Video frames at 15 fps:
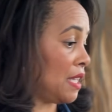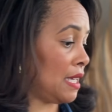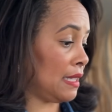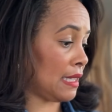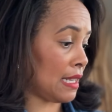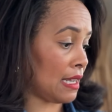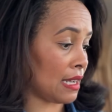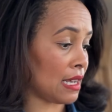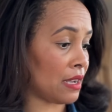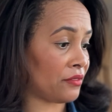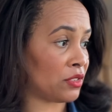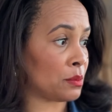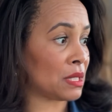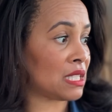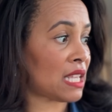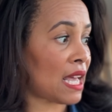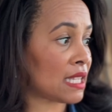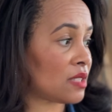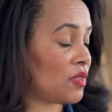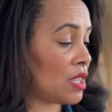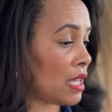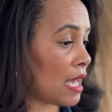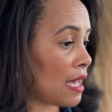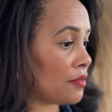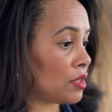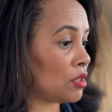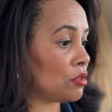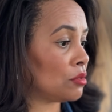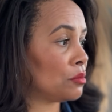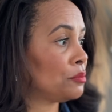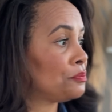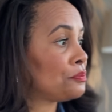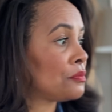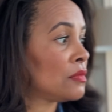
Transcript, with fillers: thing that I got from Saks Fifth Avenue,